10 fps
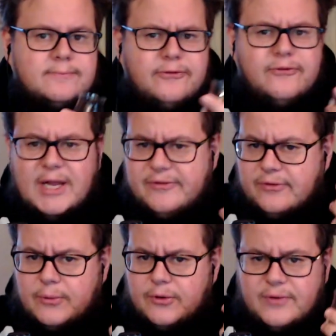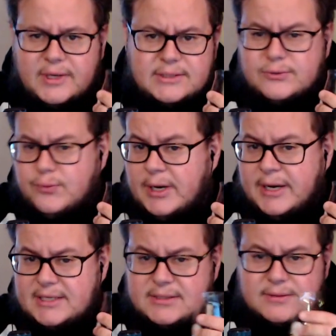flavor profiles is really
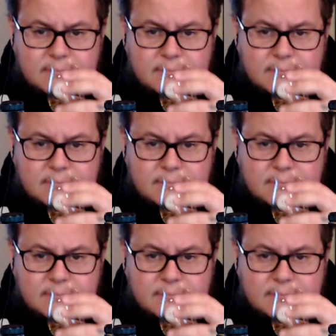nice.